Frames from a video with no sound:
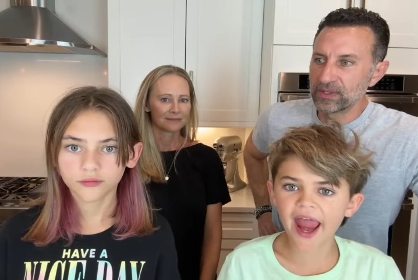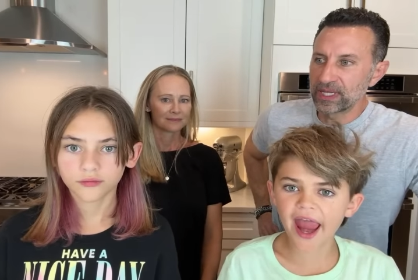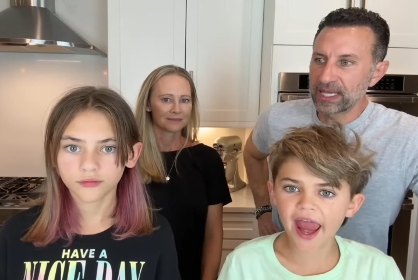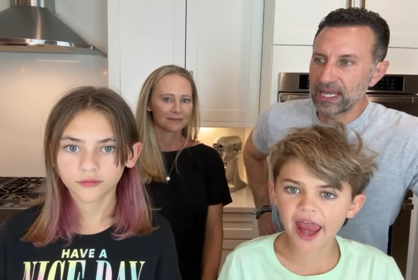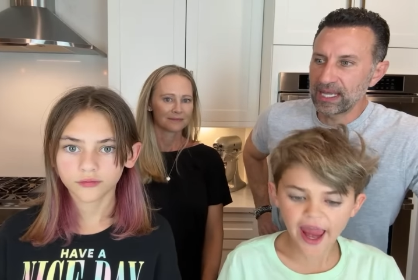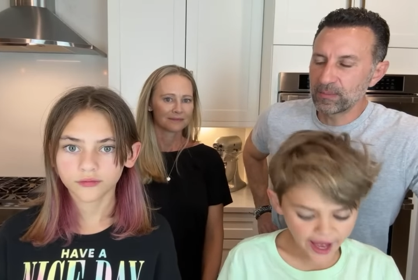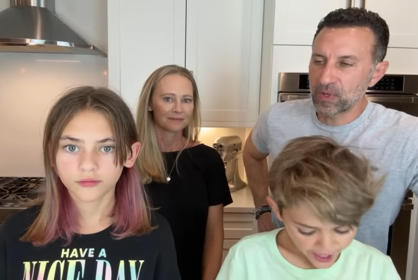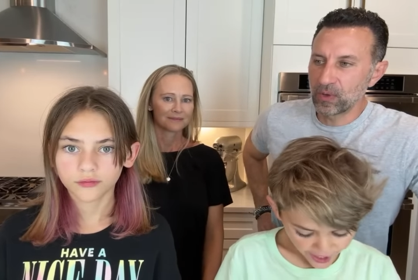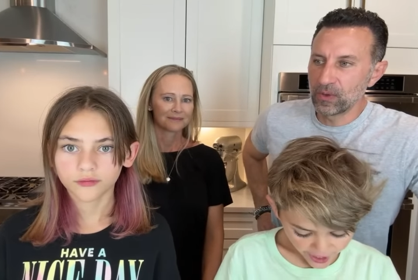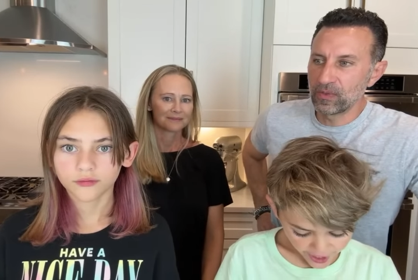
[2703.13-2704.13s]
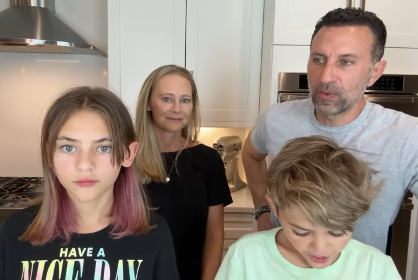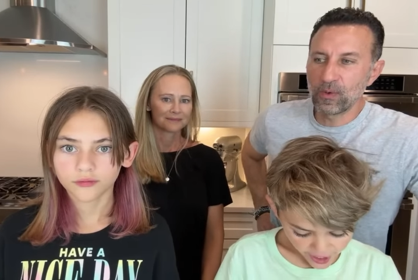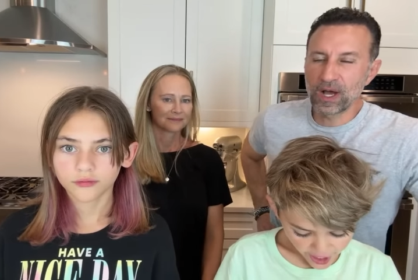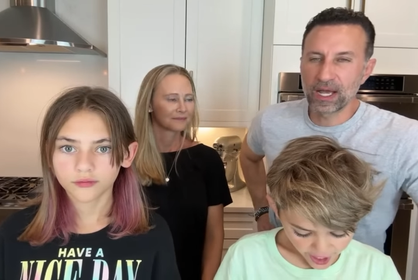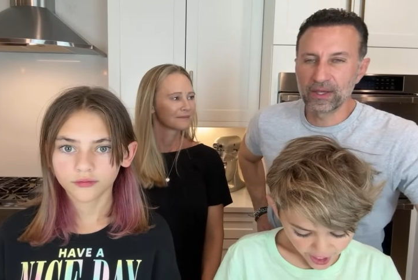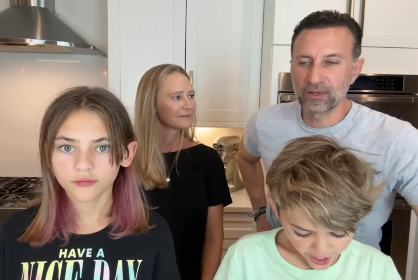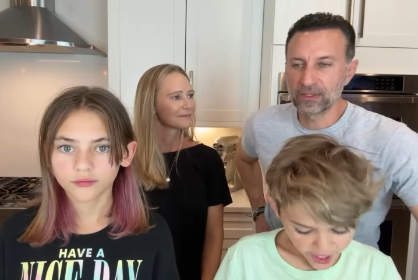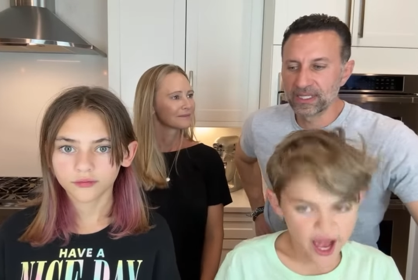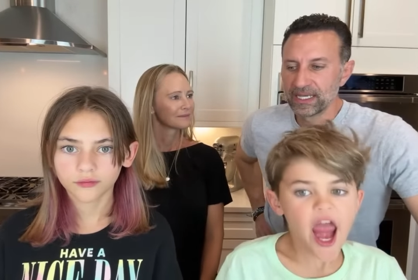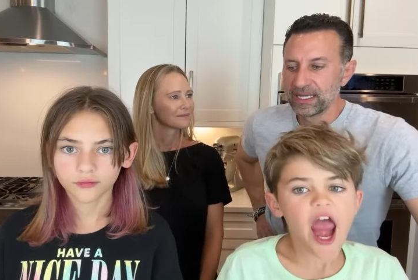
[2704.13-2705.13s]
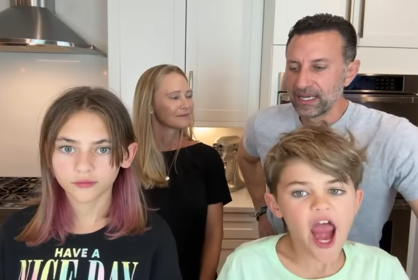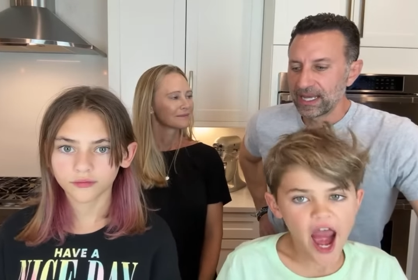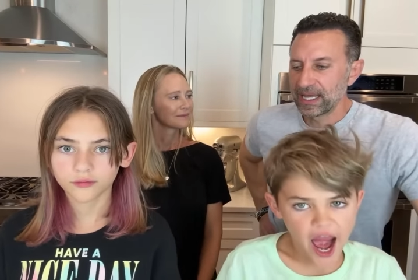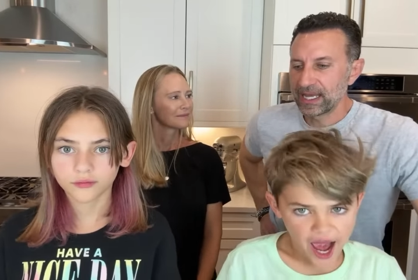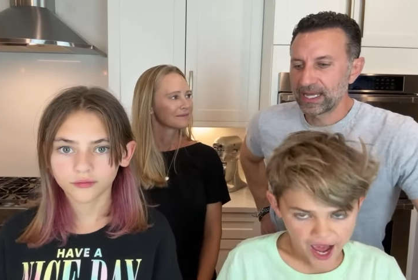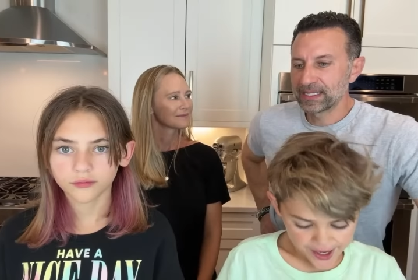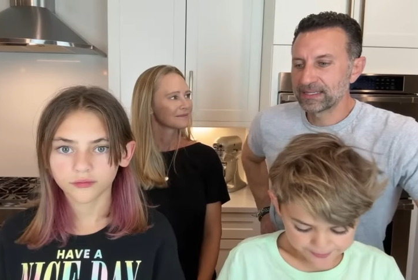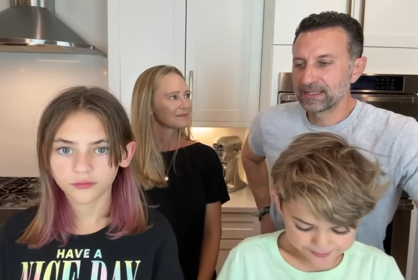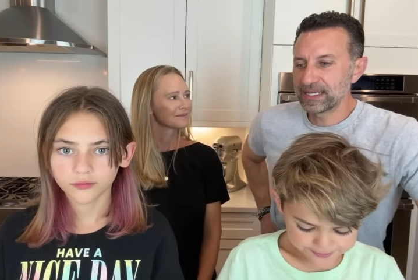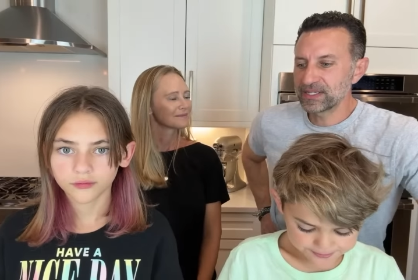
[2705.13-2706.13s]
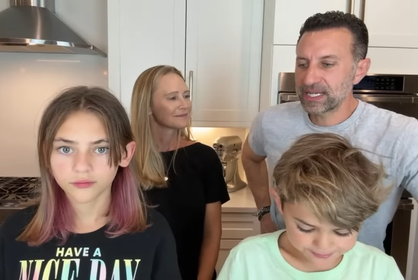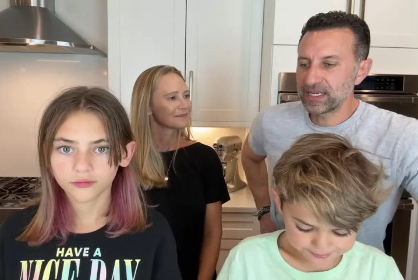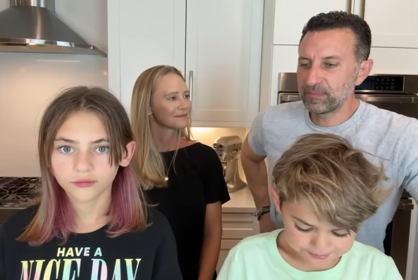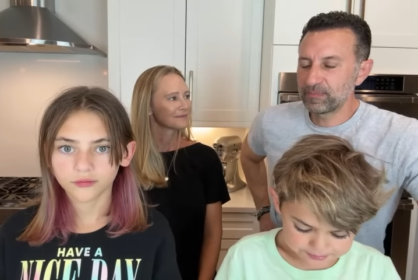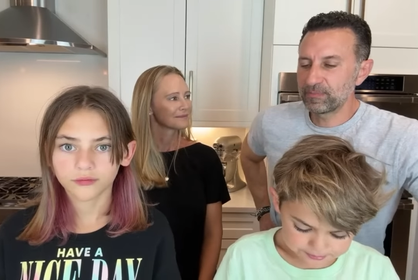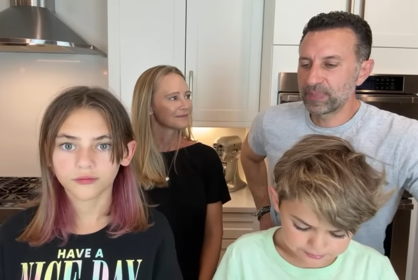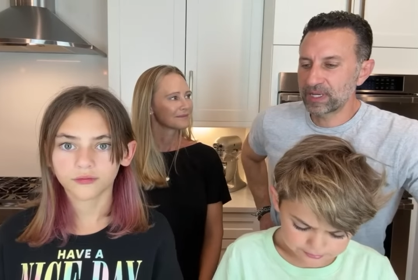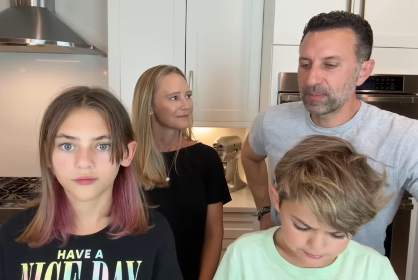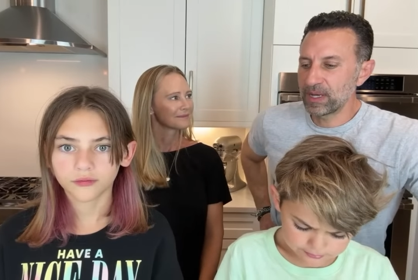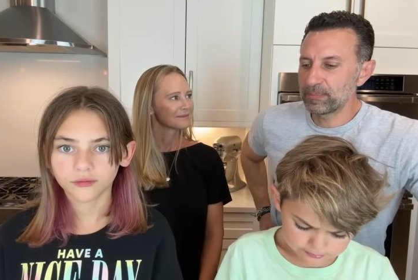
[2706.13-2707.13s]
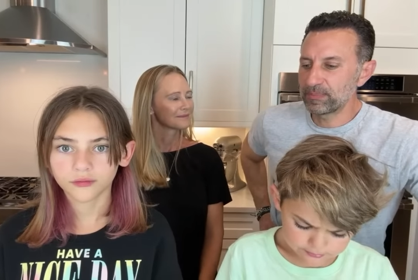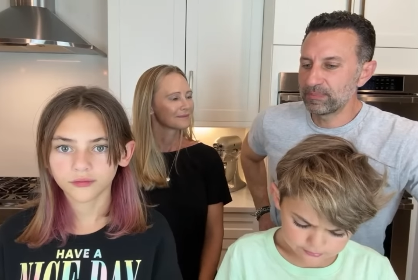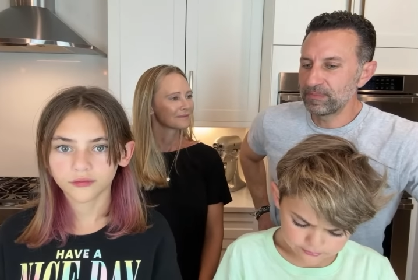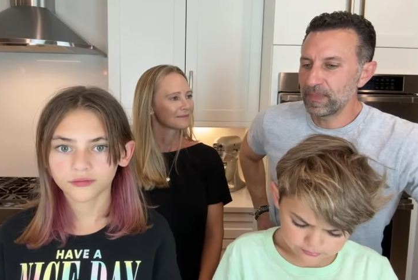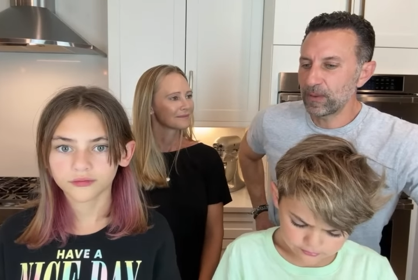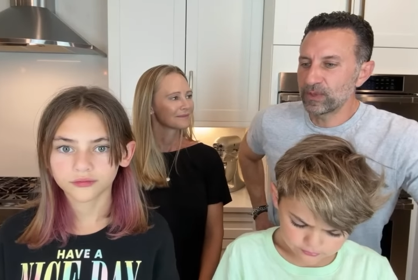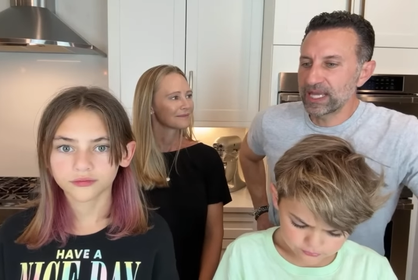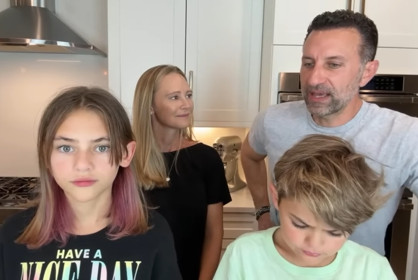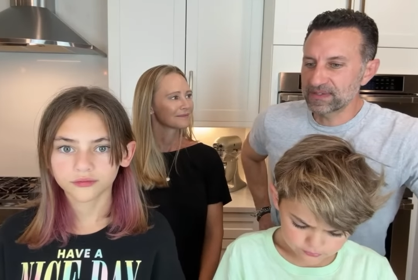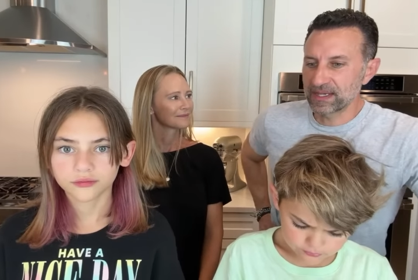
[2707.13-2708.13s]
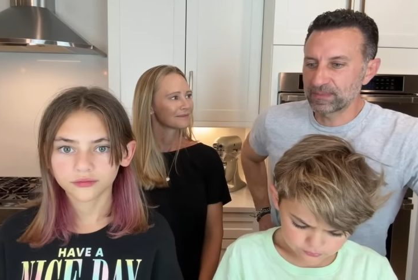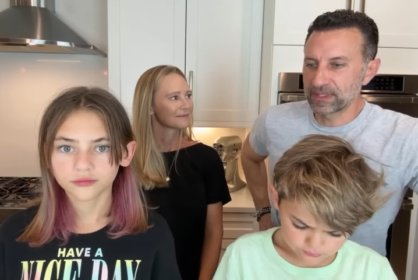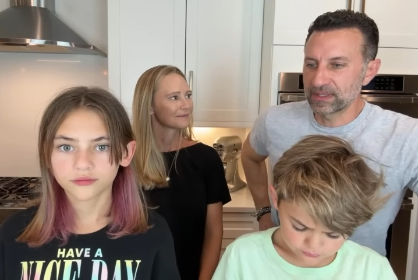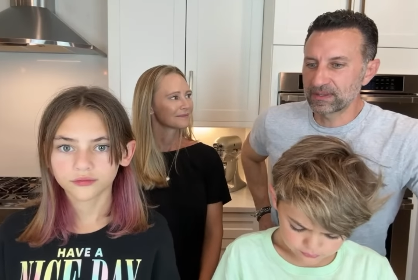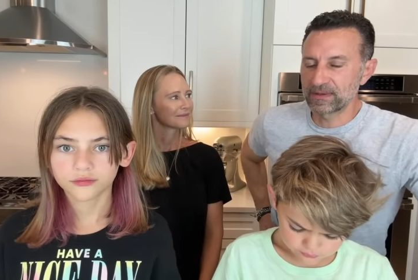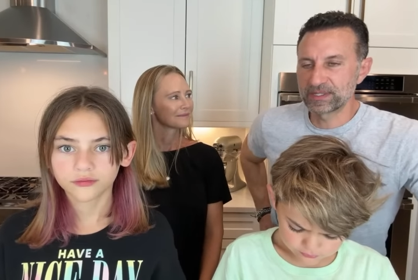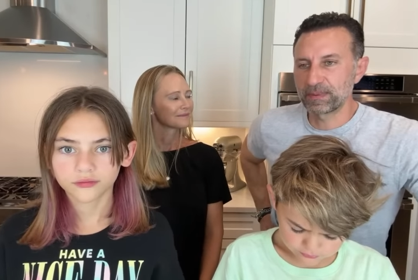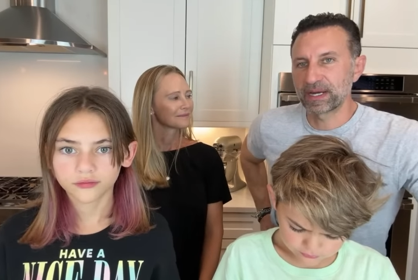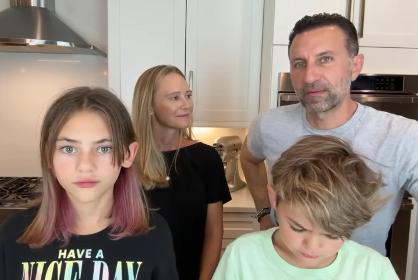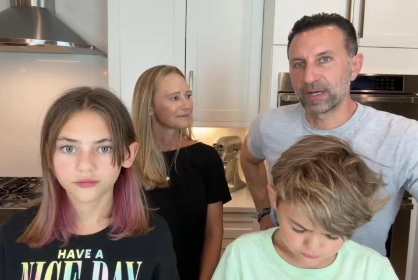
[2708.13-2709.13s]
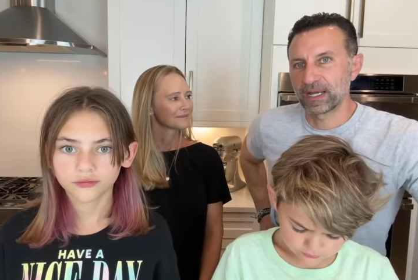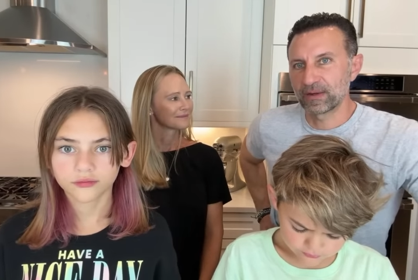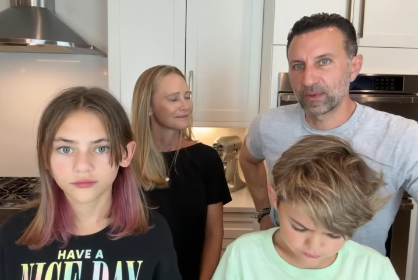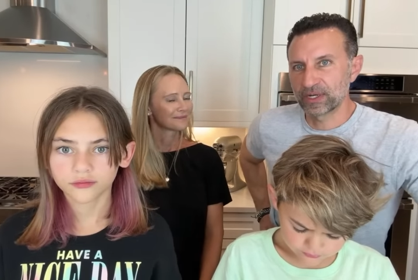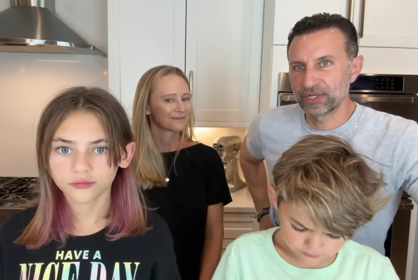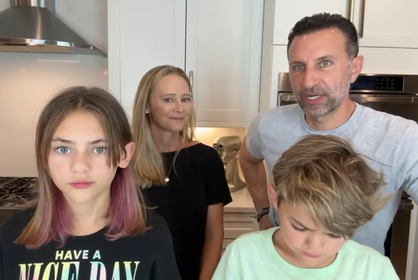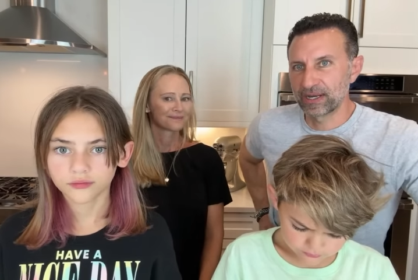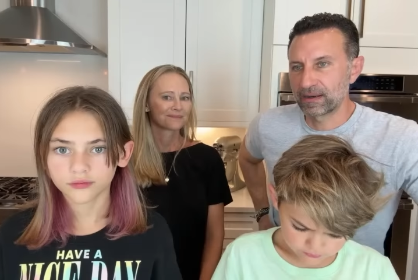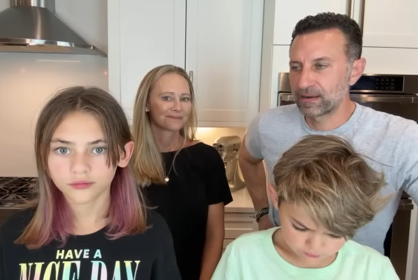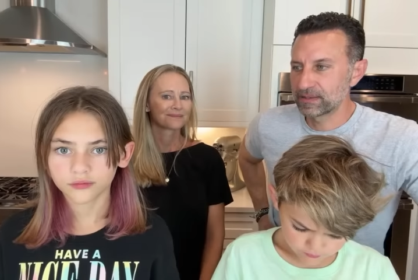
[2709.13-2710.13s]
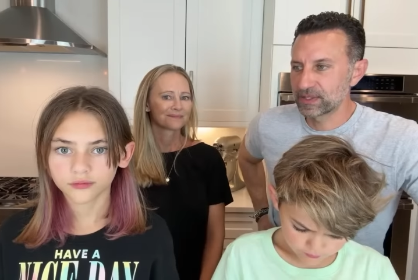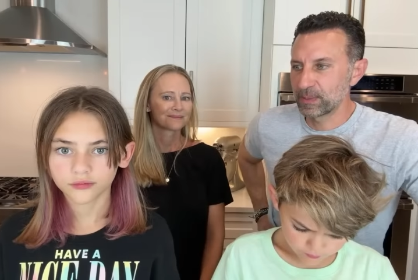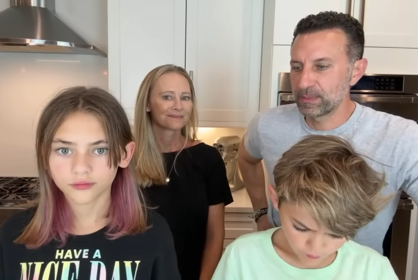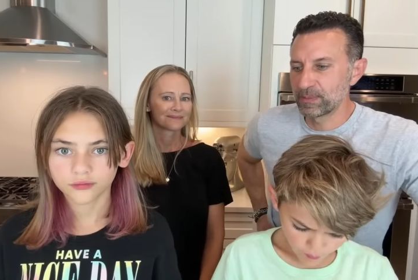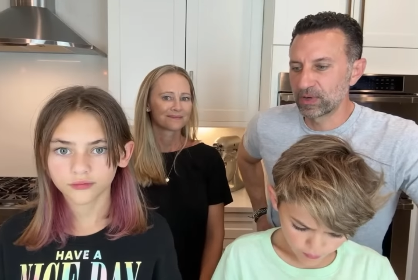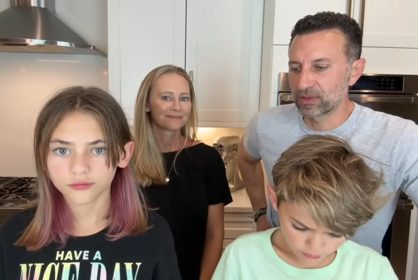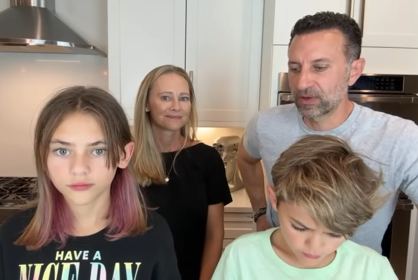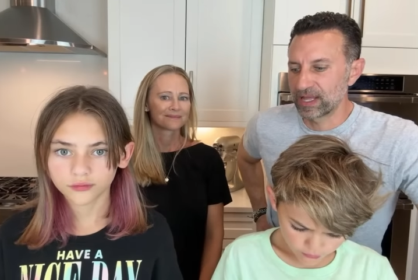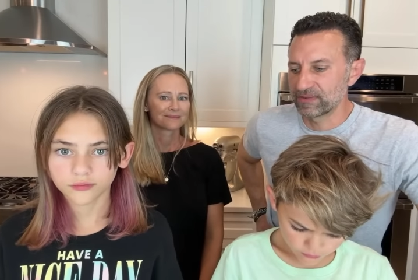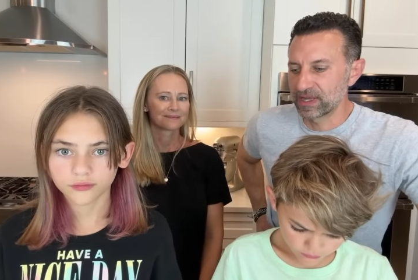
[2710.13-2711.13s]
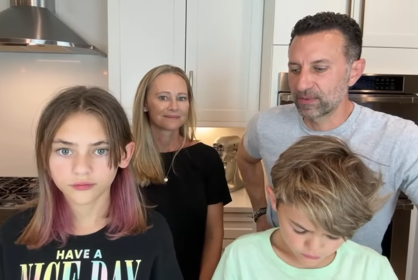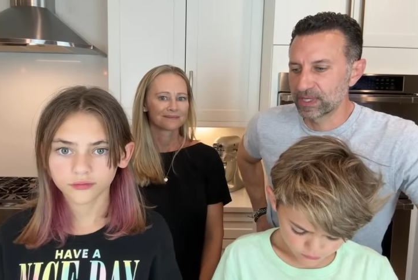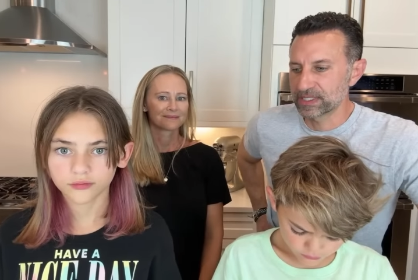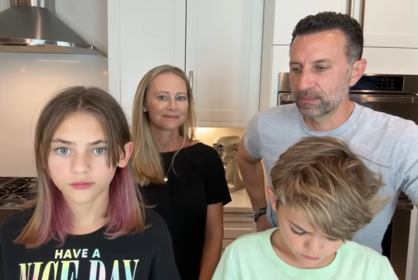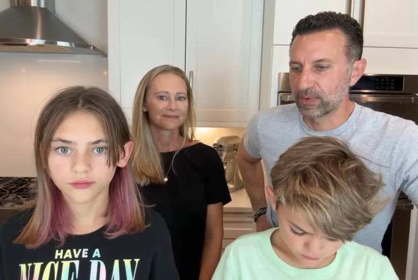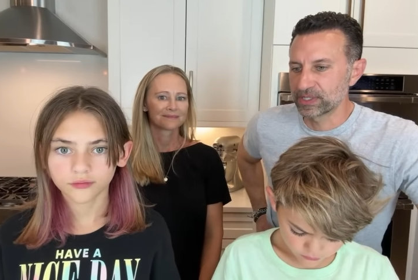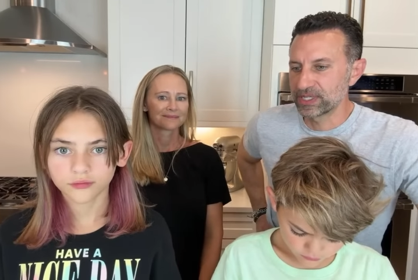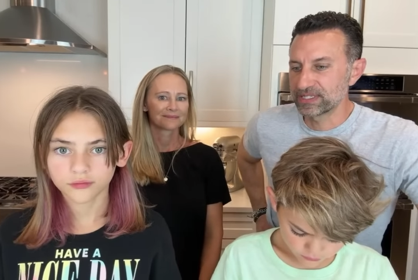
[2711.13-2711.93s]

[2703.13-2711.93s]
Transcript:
Speaker 1: in the Game, Colt in the Wild. And they just kind of pick them up when they have something that they're inspired by and want to share. So maybe Brooklyn will have another one at some point. She